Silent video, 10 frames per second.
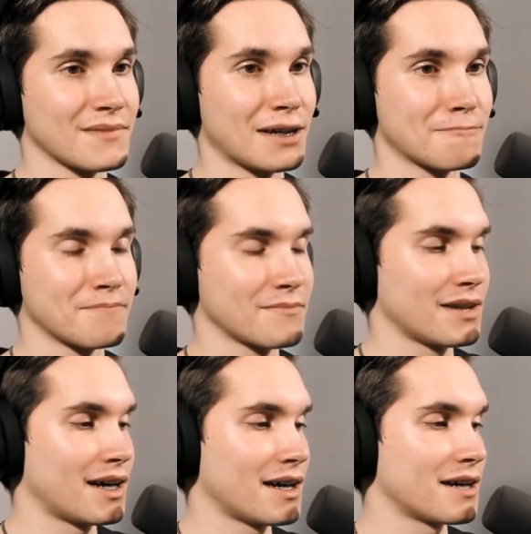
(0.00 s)
Yep.
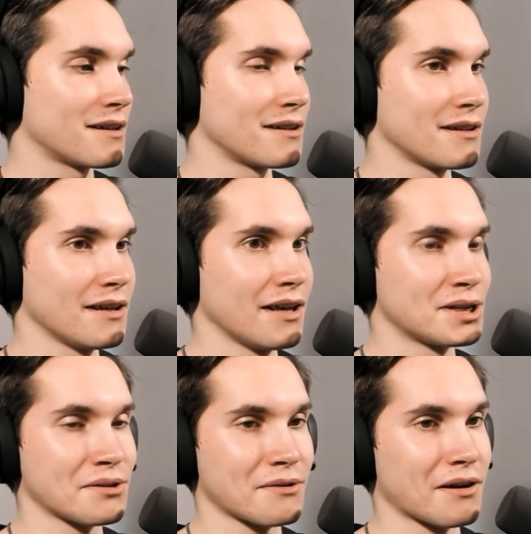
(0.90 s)

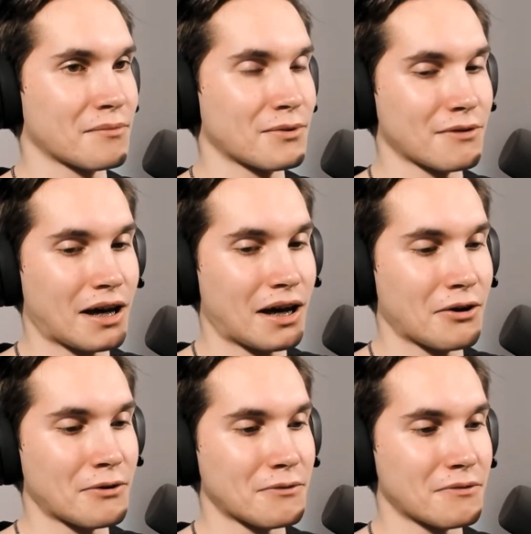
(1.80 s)
It's incredible
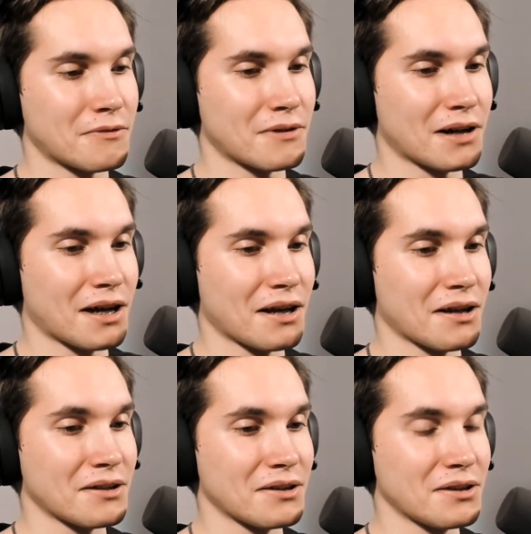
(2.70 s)
how
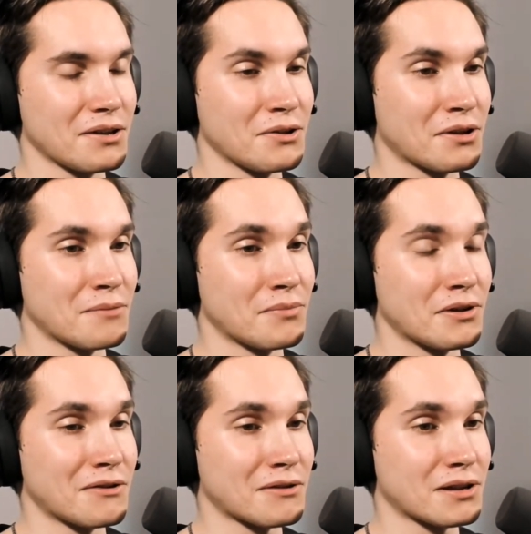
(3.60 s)
you can
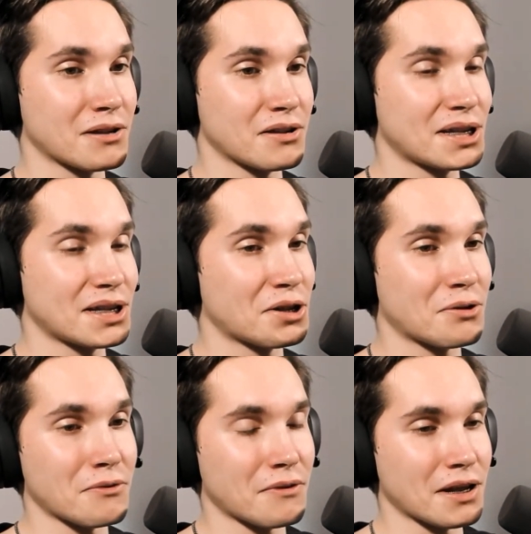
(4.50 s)
build such
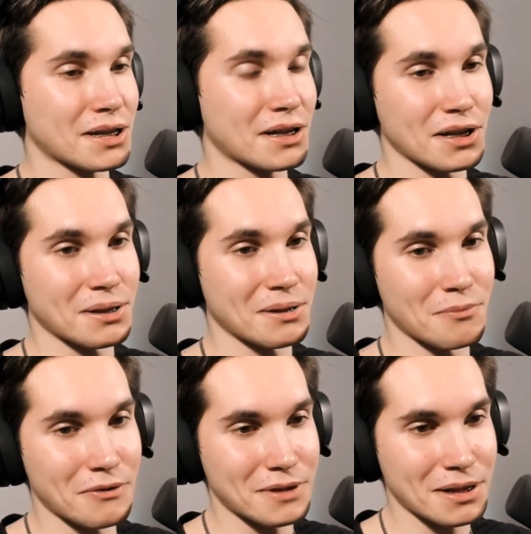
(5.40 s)
cool things that I see you
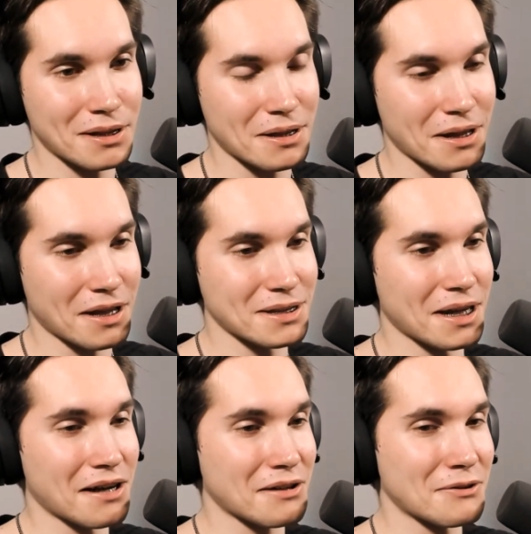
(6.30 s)
building at
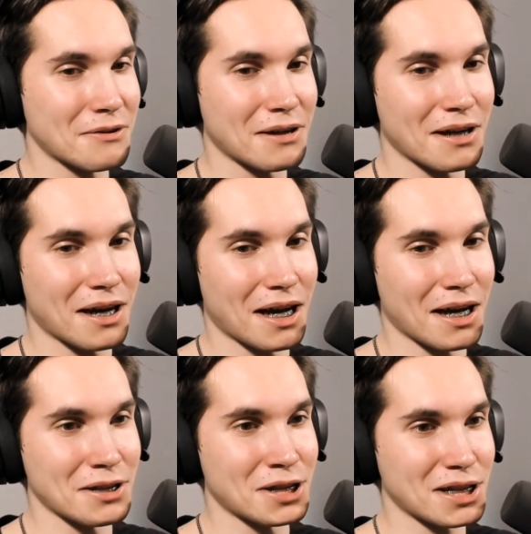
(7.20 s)
Deaglo,
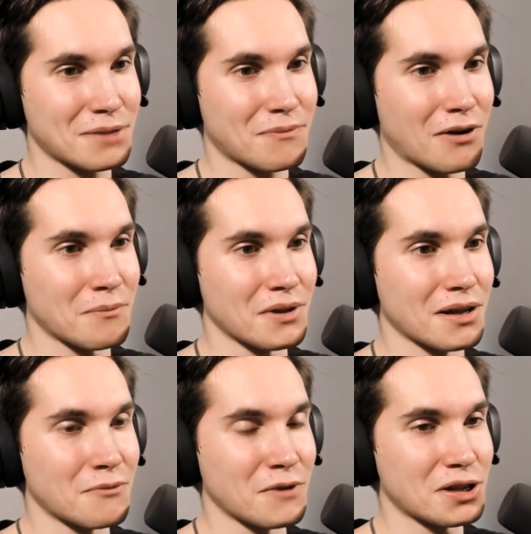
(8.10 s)
just from
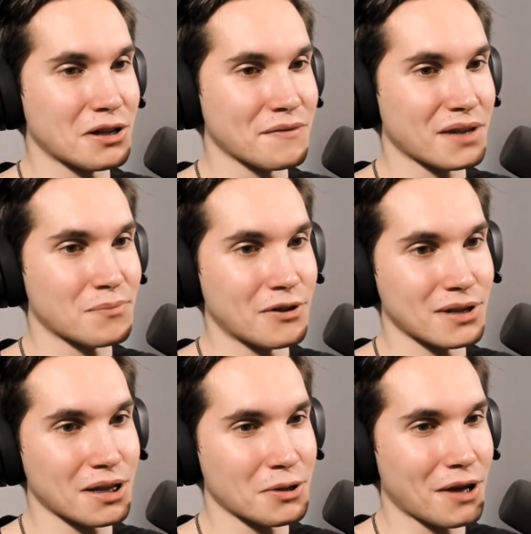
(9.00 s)
the richness of
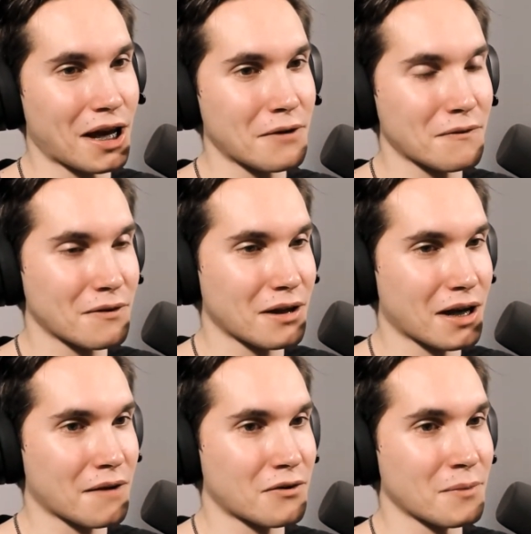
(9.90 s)
experience that you have
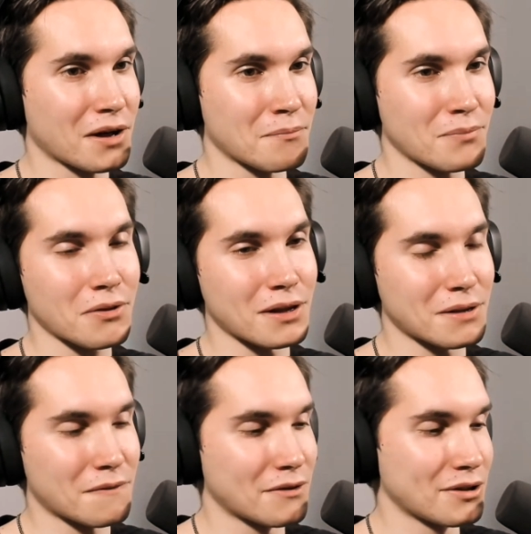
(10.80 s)
from a completely
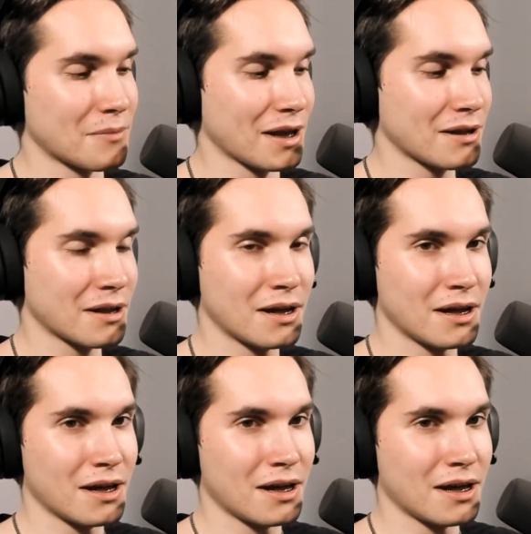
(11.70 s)
different domain.
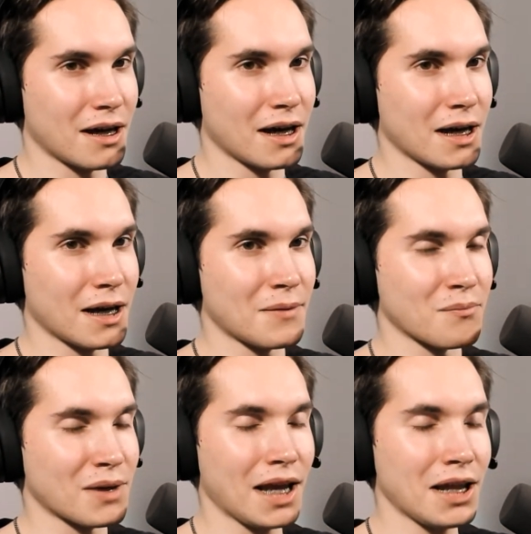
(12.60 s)

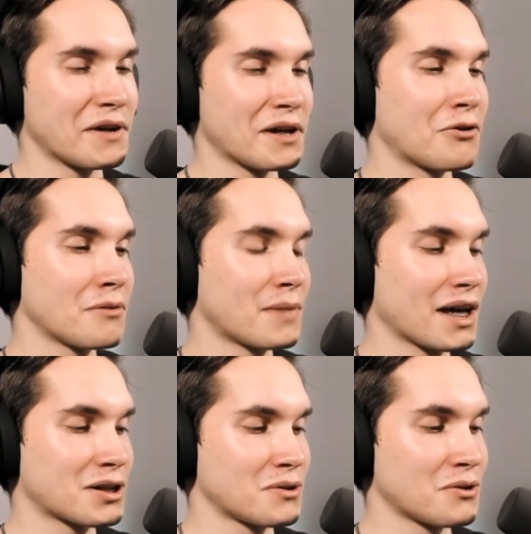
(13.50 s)
But anyway, going
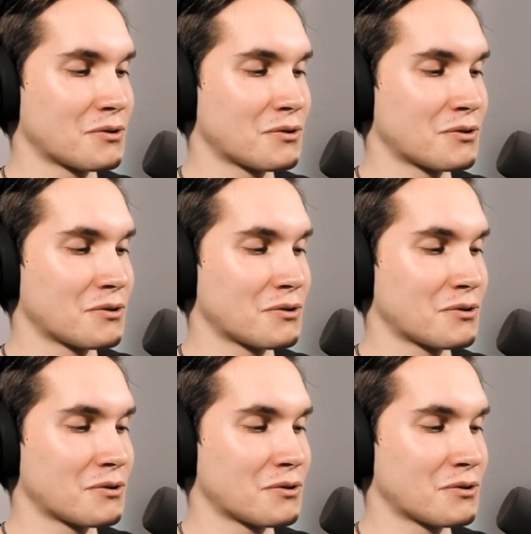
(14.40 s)
back to